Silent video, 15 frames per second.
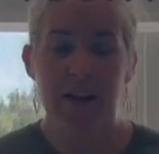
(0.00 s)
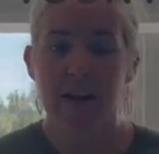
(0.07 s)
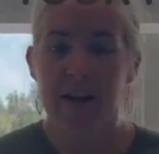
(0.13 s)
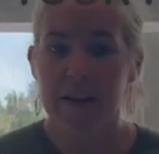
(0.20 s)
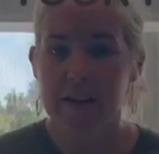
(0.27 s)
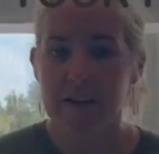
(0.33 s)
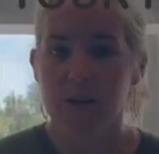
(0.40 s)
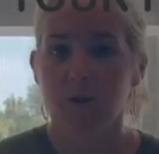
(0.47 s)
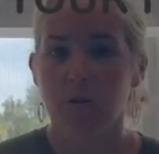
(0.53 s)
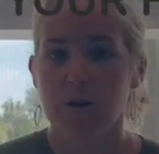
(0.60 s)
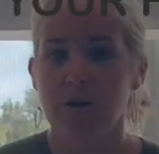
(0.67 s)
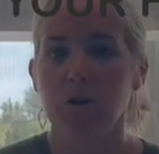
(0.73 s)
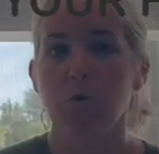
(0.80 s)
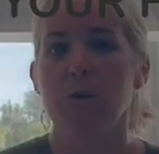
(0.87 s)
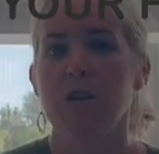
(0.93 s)
It is going
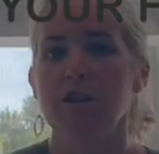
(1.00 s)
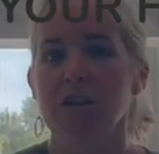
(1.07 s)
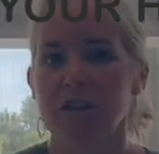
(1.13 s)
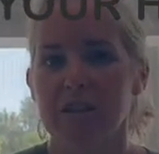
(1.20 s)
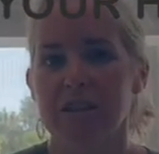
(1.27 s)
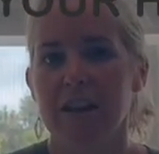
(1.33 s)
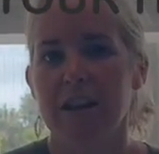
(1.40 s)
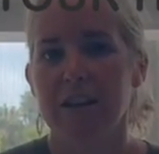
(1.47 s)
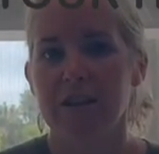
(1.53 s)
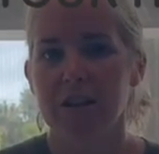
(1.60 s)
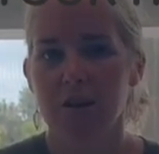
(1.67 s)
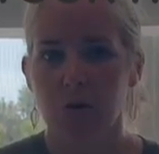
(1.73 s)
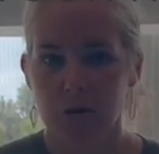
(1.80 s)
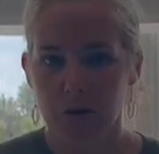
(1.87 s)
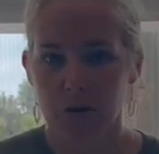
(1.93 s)
to be just a
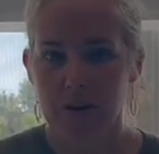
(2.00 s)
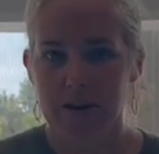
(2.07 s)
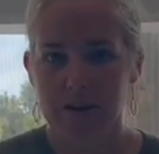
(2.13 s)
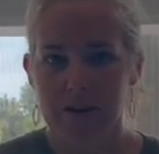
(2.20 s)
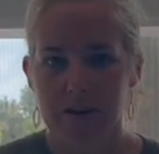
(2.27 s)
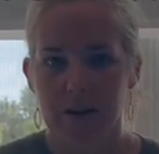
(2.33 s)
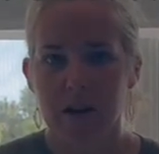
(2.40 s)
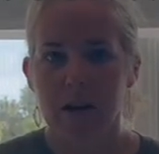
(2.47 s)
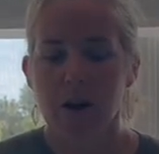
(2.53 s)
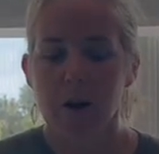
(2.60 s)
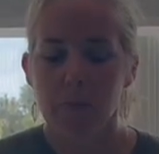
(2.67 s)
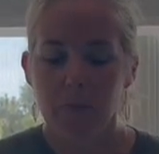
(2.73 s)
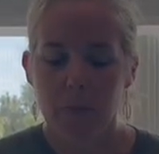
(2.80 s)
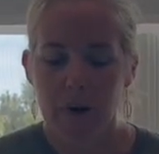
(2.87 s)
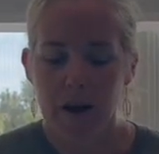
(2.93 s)
deodorant.
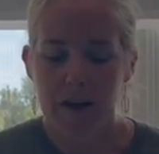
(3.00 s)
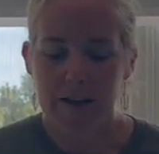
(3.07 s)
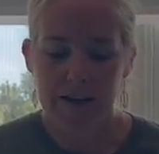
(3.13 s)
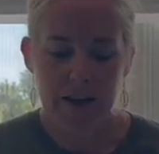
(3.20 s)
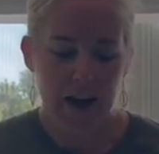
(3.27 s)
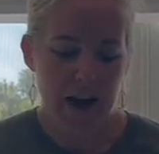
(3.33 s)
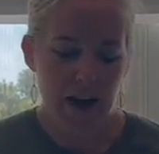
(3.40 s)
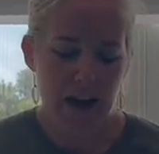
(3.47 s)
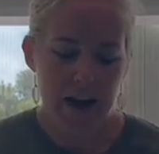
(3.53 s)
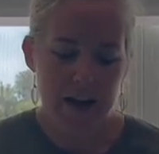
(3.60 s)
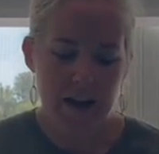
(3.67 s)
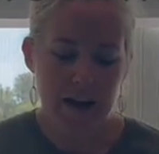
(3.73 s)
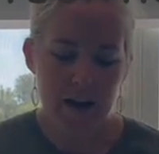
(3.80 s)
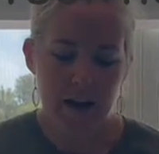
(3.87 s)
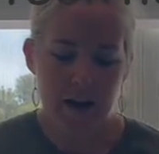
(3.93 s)
But
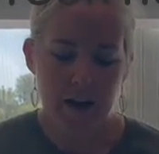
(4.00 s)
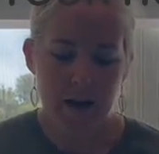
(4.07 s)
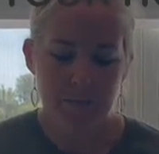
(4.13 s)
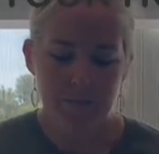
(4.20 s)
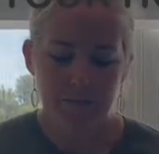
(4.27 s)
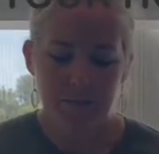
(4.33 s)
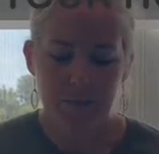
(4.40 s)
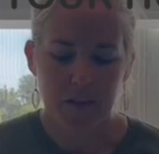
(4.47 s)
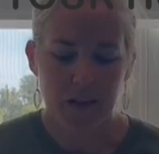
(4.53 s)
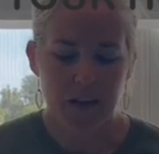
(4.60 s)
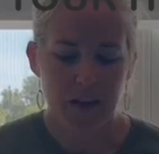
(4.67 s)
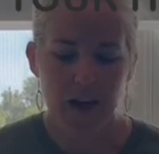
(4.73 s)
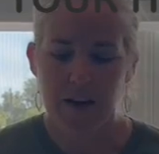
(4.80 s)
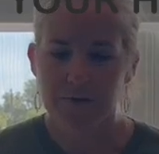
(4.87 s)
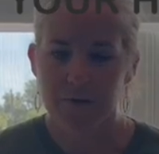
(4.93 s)
I
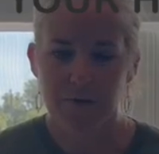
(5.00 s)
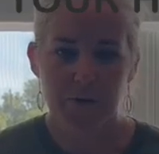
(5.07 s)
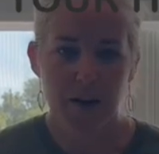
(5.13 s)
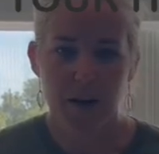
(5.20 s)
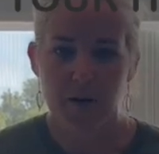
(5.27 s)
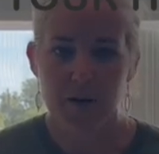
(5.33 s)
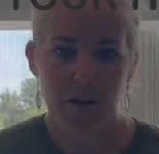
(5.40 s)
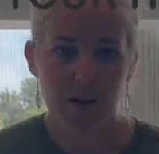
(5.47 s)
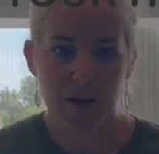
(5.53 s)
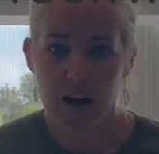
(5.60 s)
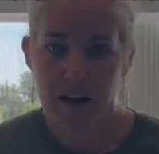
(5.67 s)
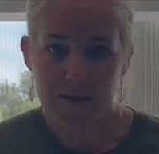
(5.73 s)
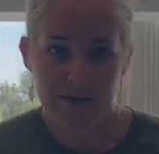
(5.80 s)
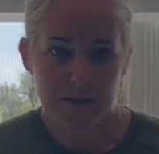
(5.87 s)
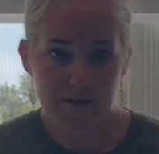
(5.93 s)
have found a
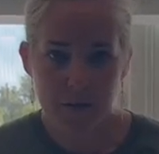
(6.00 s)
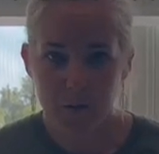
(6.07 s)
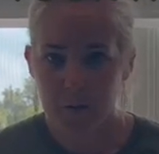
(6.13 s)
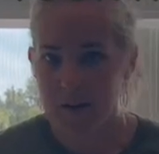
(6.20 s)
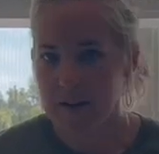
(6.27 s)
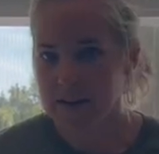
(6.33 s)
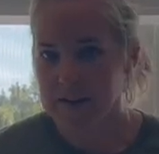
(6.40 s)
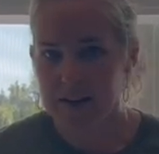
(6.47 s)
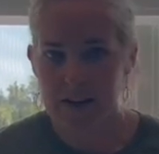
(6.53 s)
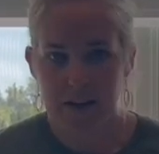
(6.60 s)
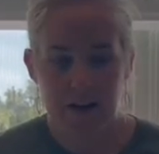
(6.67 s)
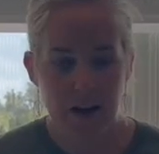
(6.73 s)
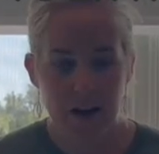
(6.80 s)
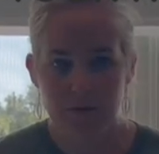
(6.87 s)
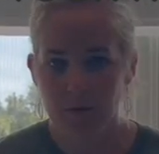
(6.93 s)
lot of different brands that
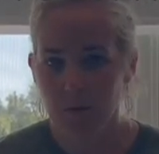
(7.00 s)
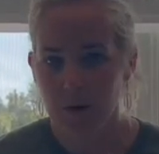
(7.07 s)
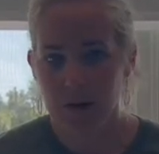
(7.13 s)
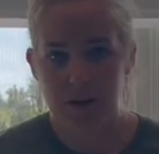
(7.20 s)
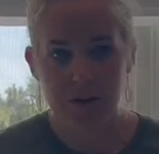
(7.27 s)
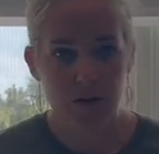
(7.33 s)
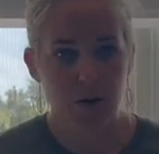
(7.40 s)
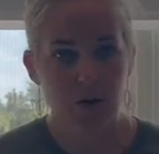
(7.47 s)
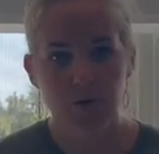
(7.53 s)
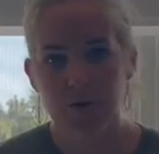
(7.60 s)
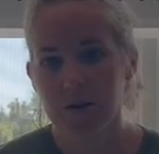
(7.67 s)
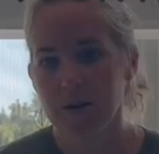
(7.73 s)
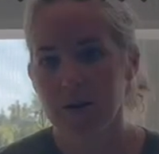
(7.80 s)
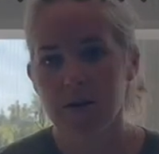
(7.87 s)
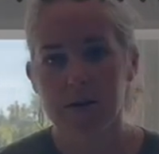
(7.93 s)
have worked
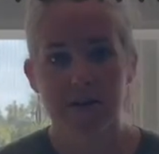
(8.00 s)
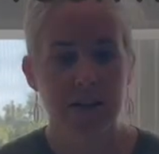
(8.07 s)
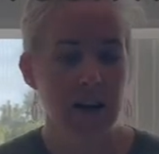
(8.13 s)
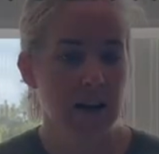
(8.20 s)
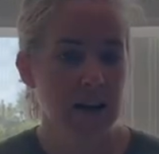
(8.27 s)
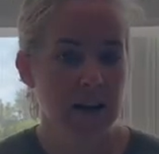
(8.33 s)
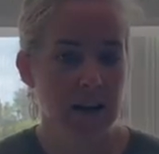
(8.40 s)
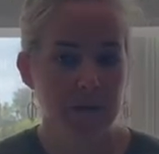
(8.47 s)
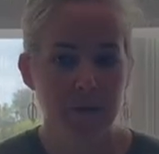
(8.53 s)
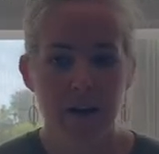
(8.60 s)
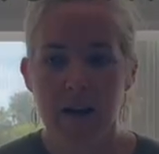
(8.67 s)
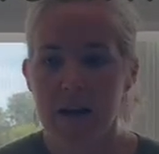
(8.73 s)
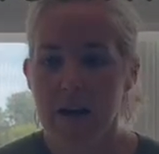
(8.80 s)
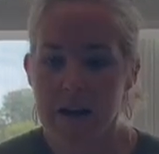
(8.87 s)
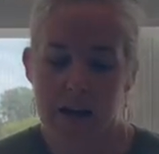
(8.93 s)
over time.
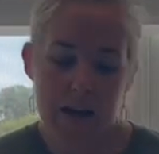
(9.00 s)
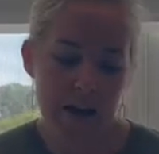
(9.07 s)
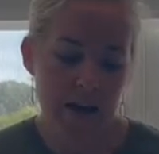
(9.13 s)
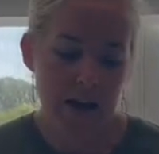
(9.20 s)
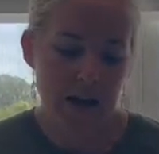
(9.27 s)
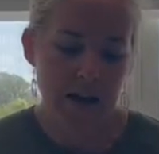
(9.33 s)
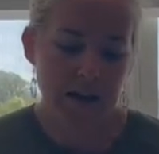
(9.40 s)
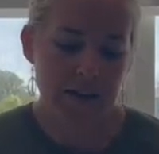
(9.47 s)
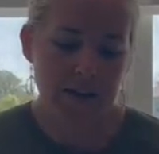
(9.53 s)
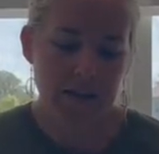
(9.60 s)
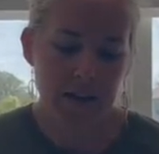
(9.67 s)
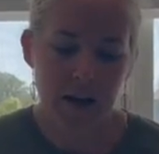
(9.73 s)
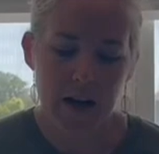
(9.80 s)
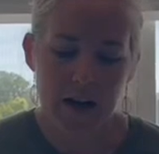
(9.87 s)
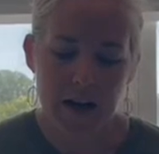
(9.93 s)
And
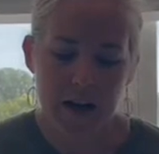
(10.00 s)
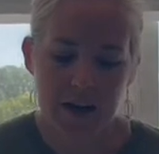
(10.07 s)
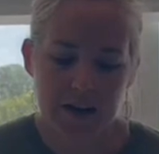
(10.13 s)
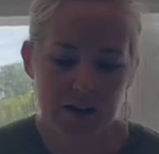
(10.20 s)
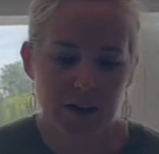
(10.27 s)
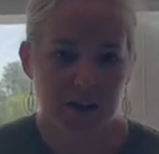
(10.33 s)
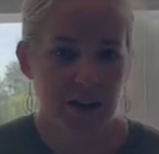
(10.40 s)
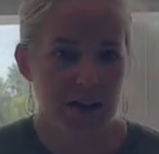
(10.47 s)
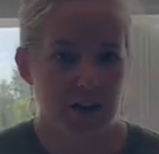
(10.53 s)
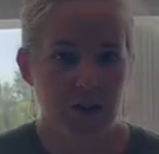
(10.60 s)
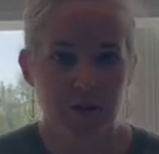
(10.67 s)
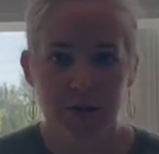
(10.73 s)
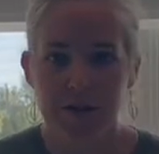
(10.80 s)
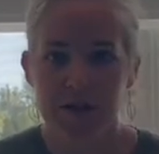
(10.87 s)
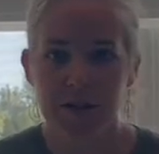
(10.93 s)
I just kind of
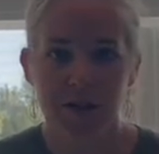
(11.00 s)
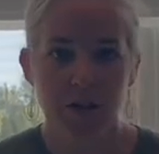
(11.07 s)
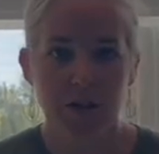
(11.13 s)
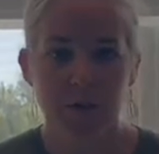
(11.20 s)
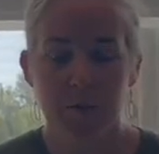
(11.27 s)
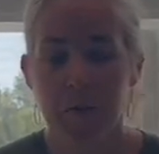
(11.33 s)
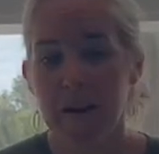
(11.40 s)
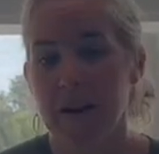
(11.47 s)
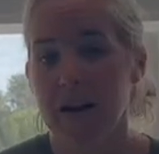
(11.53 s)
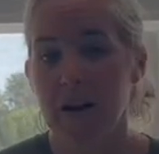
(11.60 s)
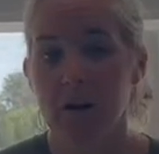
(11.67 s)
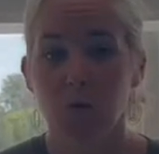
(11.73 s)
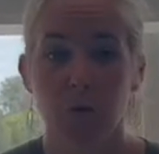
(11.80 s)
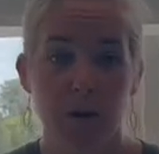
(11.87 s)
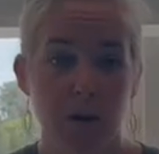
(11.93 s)
transition depending
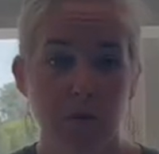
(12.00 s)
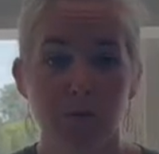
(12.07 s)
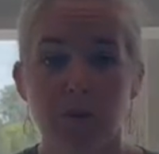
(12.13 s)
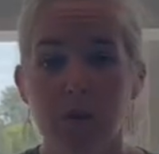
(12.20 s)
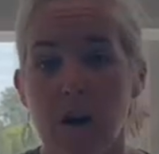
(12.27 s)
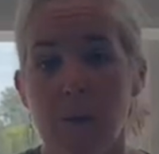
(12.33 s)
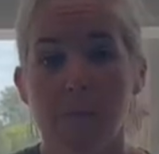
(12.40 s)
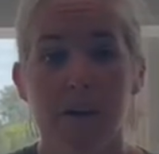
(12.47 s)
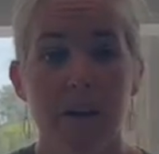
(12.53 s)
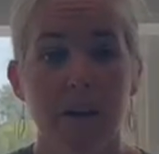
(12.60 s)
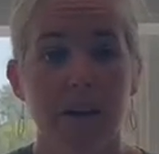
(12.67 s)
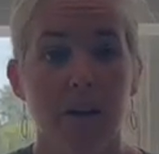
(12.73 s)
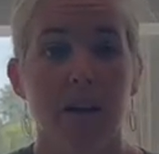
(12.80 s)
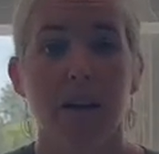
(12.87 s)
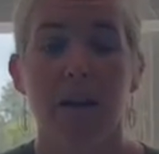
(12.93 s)
on where I'm
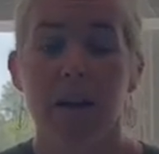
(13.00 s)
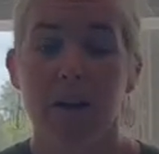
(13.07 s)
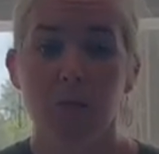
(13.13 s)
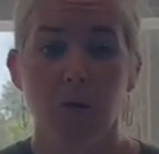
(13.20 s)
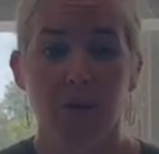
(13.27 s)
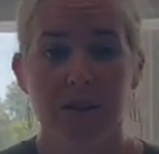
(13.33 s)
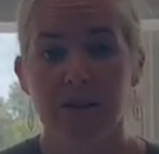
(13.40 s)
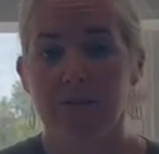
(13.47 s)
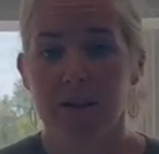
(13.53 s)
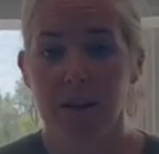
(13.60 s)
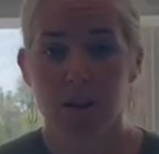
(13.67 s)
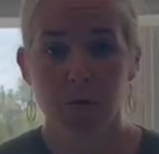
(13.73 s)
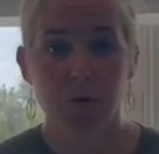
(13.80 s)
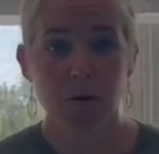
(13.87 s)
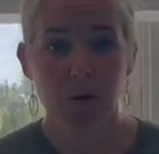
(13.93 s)
shopping and what's
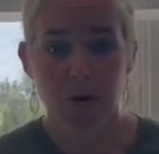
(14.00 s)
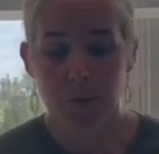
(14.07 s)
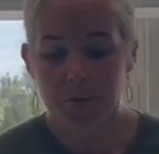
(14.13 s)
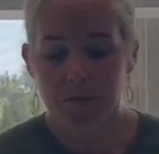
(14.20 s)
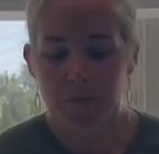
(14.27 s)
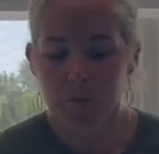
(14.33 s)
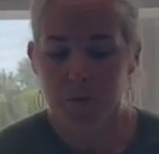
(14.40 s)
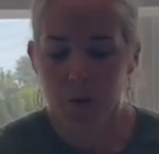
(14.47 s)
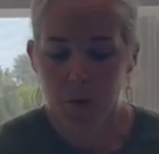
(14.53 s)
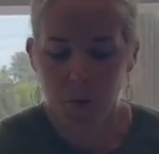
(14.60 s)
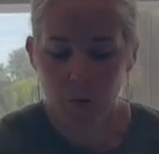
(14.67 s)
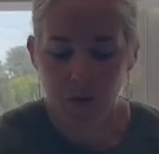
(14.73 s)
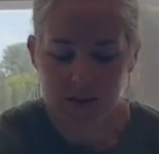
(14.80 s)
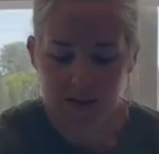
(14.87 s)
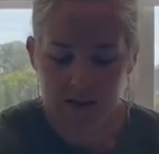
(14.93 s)
available. But
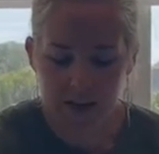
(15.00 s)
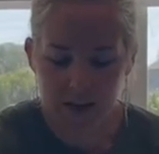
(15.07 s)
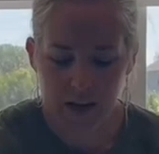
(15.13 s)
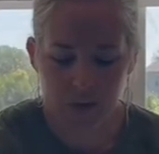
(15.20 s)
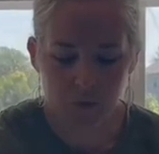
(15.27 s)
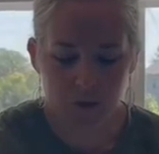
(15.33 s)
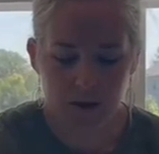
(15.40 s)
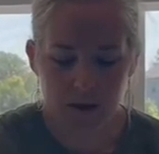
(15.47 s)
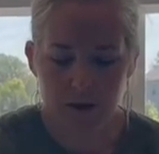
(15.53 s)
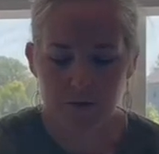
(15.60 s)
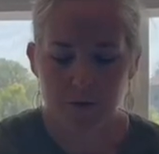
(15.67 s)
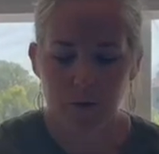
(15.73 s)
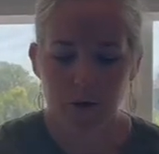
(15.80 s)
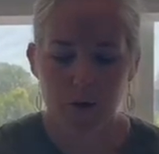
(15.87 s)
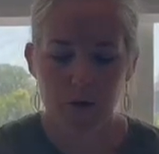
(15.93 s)
once again, I'm looking
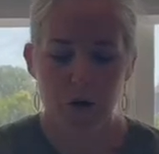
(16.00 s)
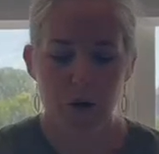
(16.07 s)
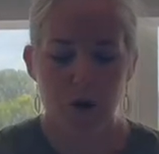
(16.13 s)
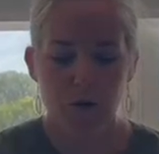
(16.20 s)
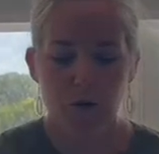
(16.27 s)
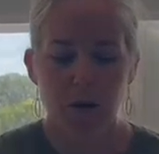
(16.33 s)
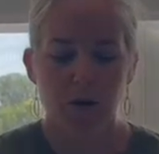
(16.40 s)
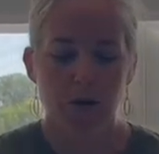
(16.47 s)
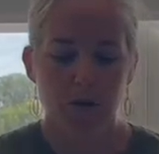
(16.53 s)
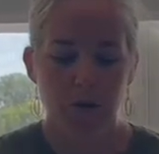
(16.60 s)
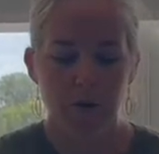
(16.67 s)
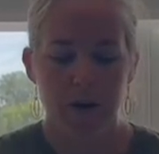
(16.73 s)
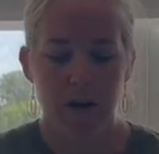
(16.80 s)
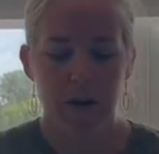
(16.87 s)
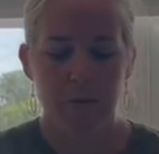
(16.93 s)
for no
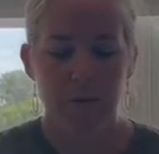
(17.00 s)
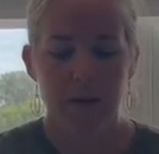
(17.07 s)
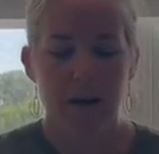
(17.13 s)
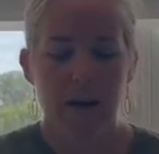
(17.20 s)
aluminum.